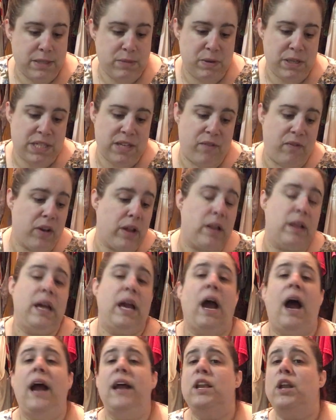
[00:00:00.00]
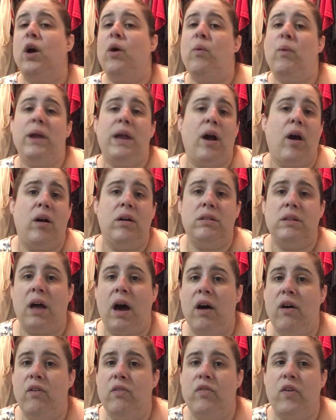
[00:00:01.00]
specifically. I know we all
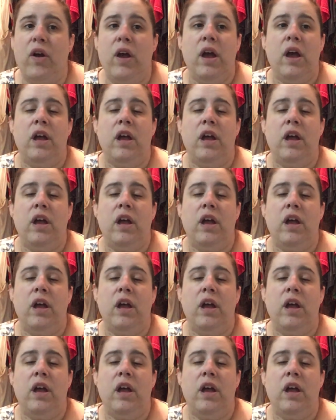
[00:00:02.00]
love,